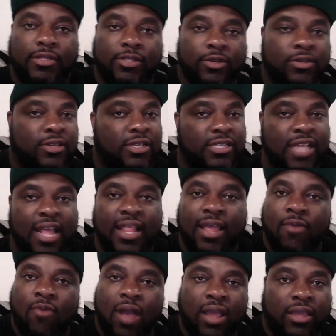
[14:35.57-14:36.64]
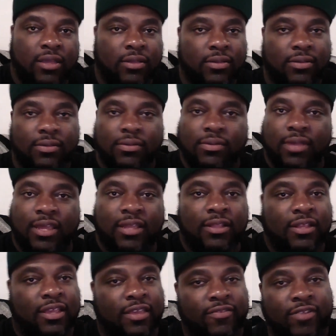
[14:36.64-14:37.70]
So you can just kind of like rock it and
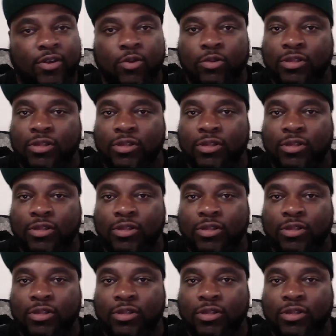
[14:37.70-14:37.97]
it look even